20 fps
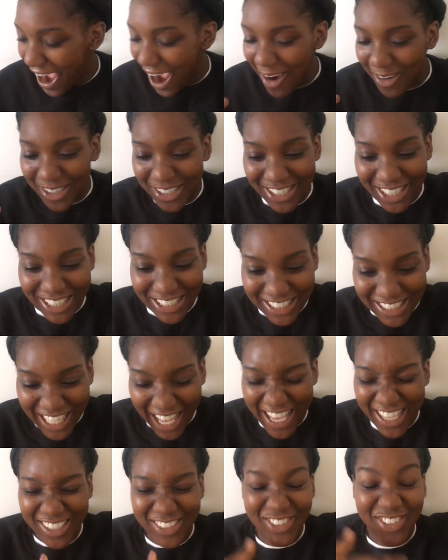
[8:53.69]
I was just
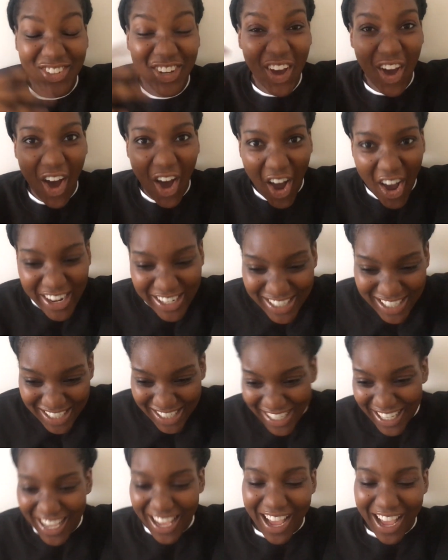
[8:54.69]
like, God!